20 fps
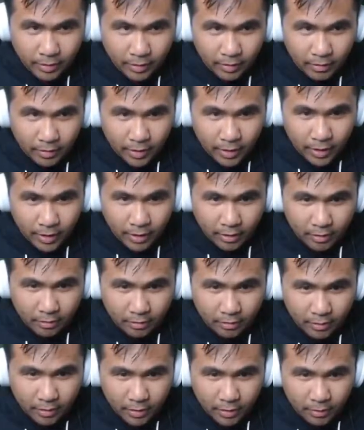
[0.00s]
Okay, I got it.
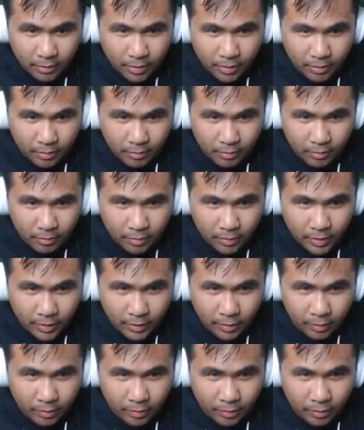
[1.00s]
Now what? What do I do?